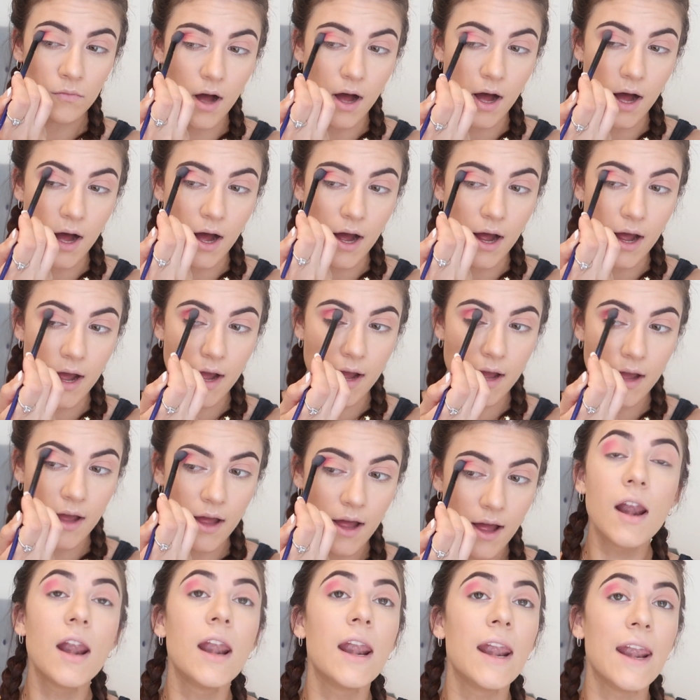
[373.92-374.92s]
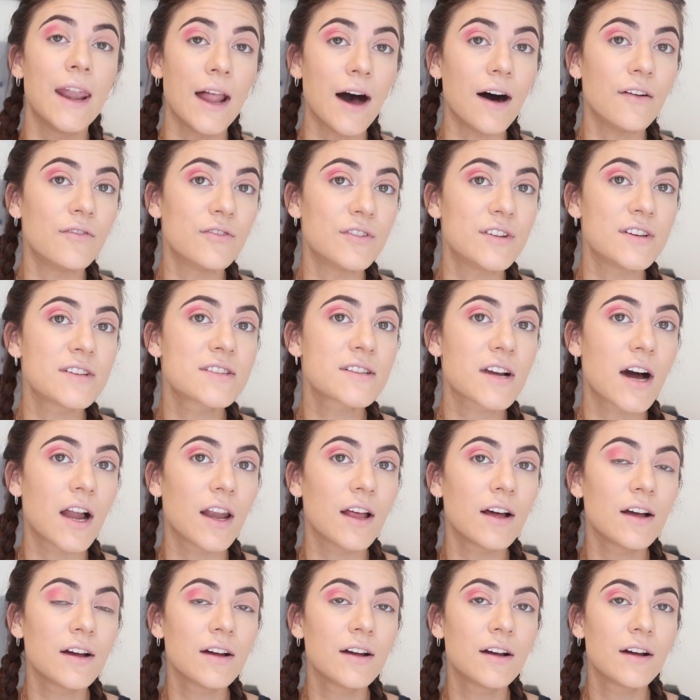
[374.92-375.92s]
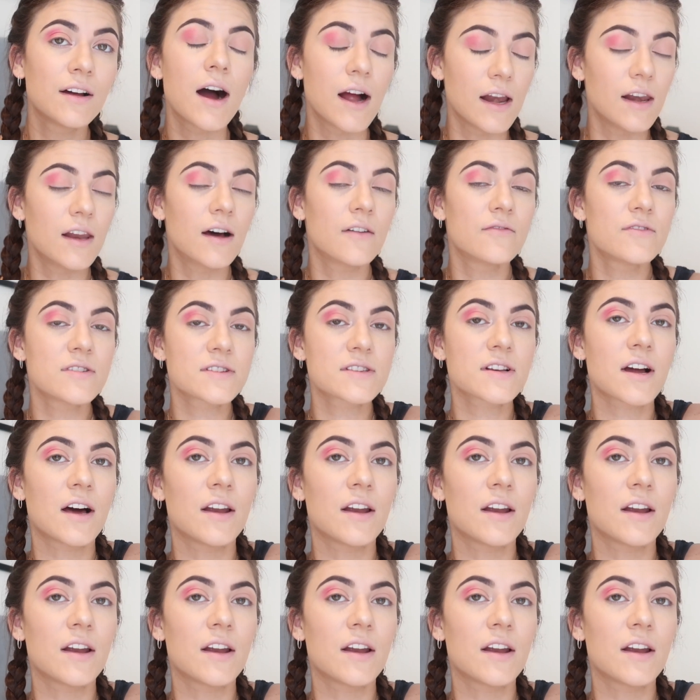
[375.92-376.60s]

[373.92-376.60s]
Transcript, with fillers: I love this color. I love this